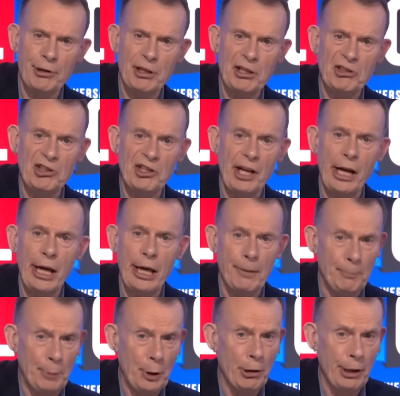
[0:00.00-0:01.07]
around his dire
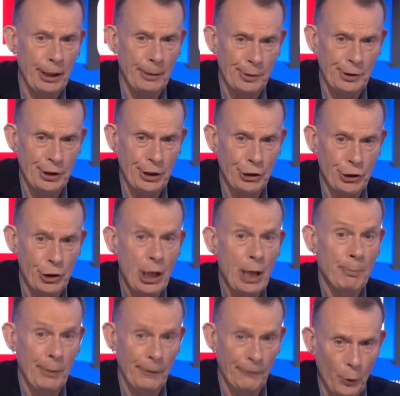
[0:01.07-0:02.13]
polling position
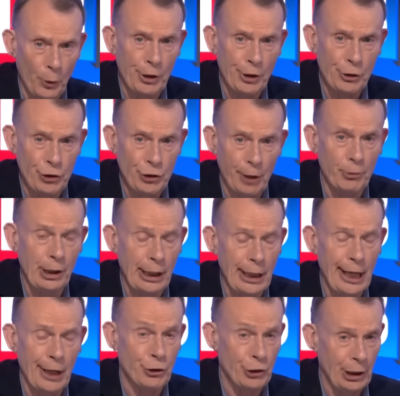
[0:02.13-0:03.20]
before a general
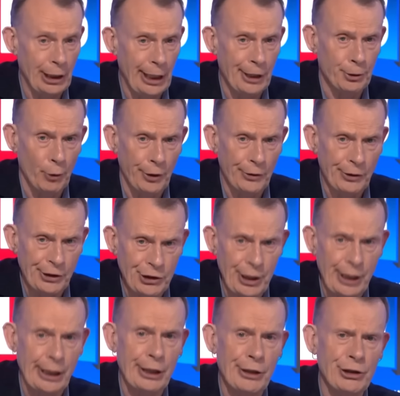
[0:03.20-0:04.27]
election later on this
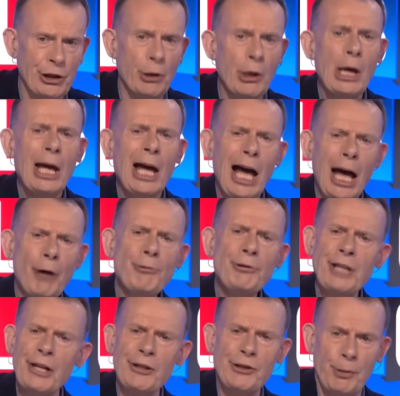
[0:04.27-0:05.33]
year. So how
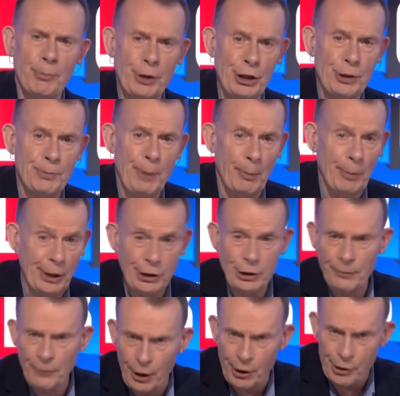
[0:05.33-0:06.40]
does the British public,
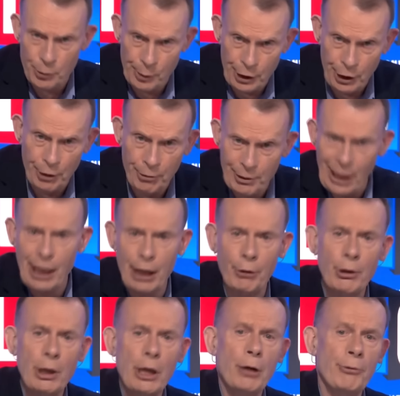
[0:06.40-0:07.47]
so far as we know
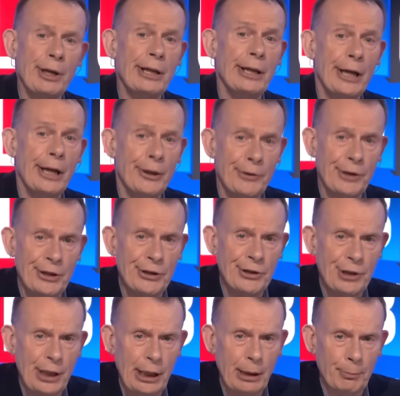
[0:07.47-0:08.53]
now, regard this
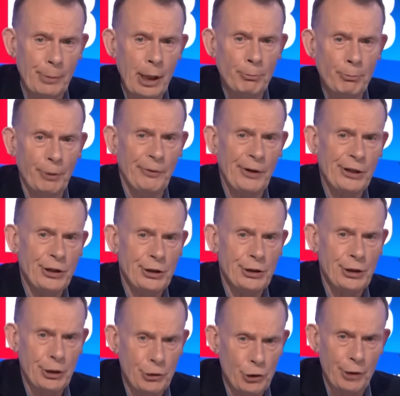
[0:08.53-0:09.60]
scheme? Professor
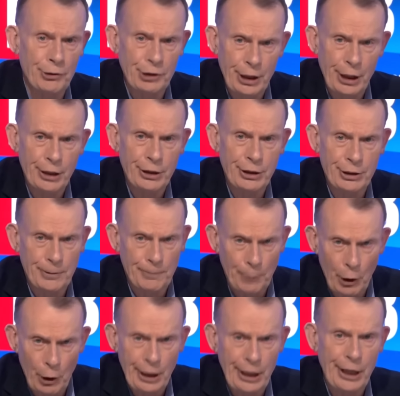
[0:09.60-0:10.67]
Sir John Curtice, a
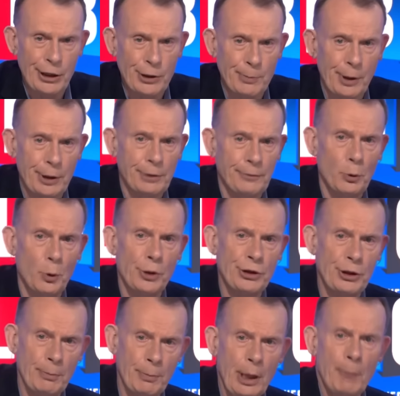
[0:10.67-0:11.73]
polling expert, of course,
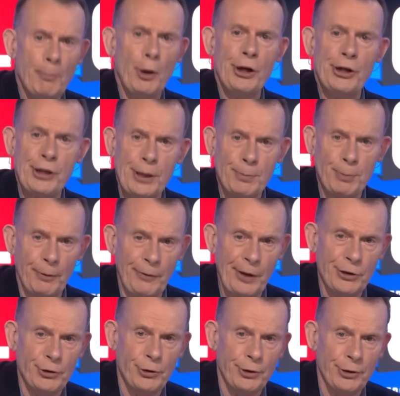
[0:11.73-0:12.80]
and politics
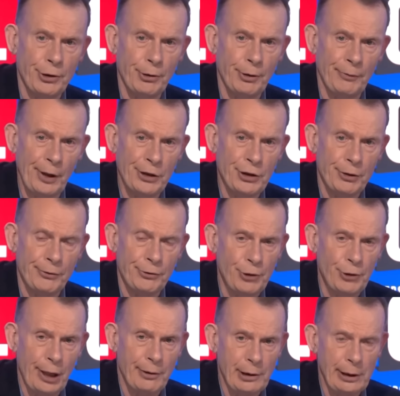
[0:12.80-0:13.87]
professor at the University of
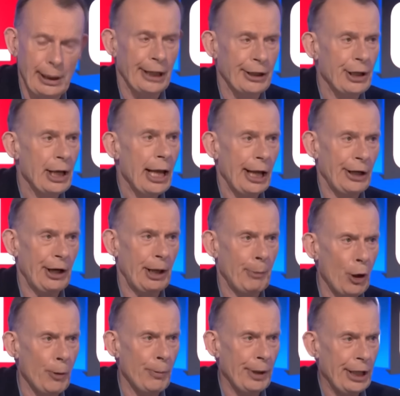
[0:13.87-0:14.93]
Strathclyde, and I'm
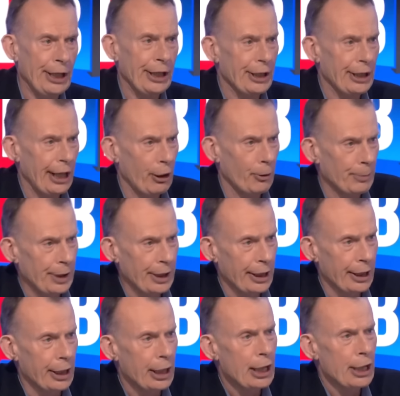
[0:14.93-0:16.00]
hoping he can help me
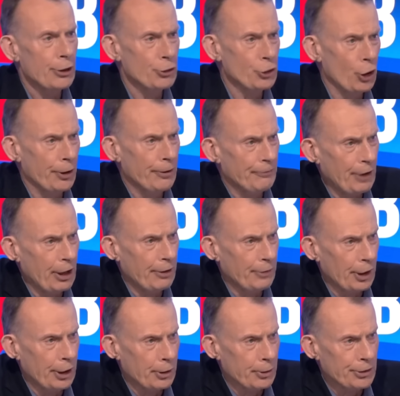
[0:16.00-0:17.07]
here. John, very,
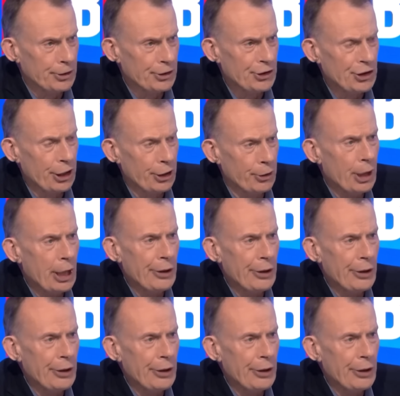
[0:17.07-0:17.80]
very good to see you.